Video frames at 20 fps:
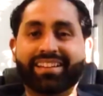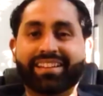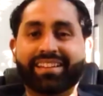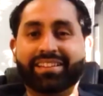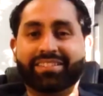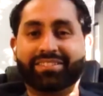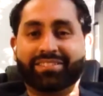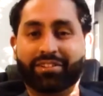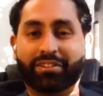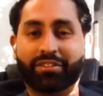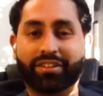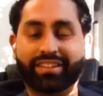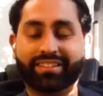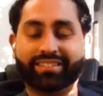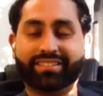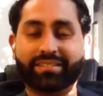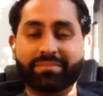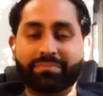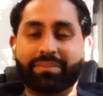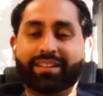It's not
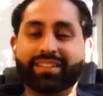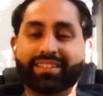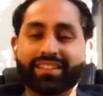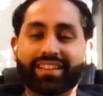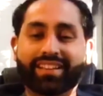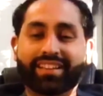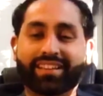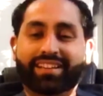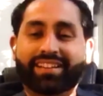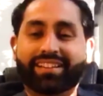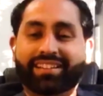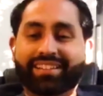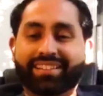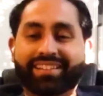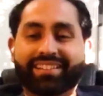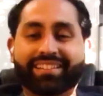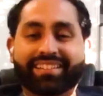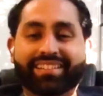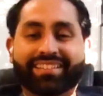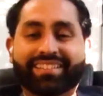easy, but
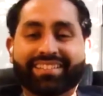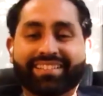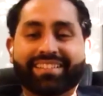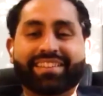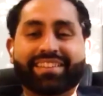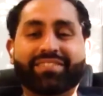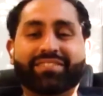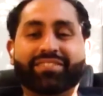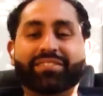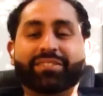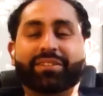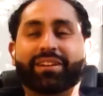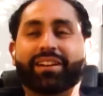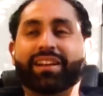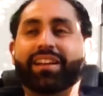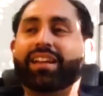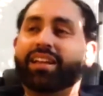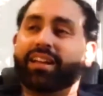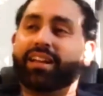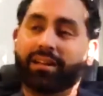if
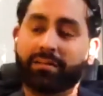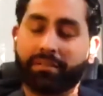you're,